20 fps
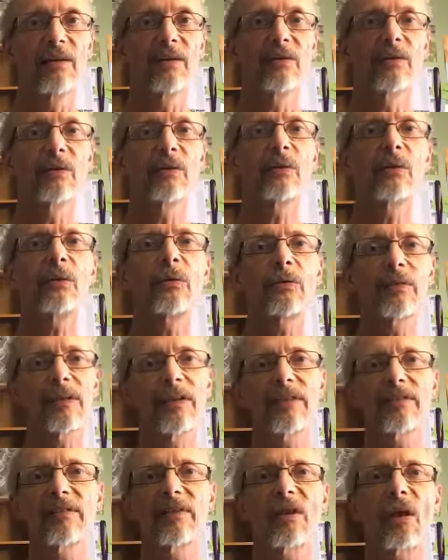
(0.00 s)
You
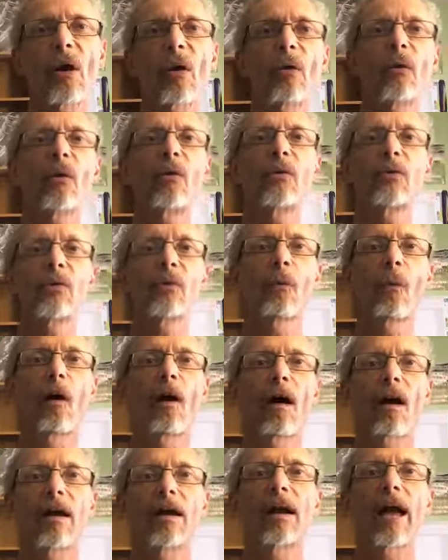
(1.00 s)
need to know who you
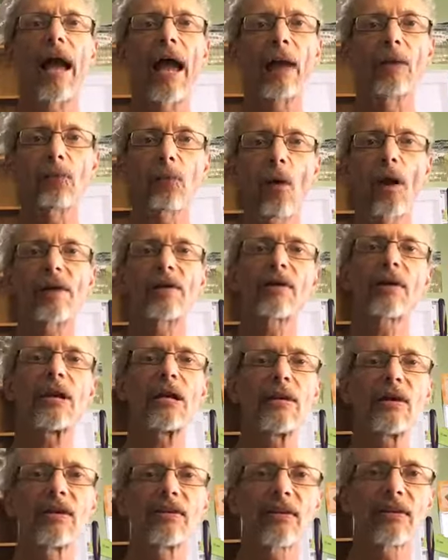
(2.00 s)
are and why you're
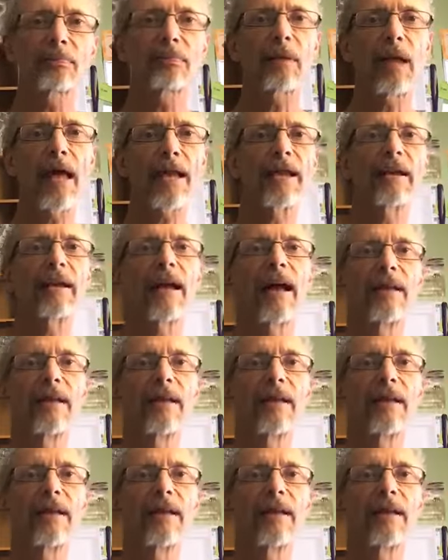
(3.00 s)
here on this planet,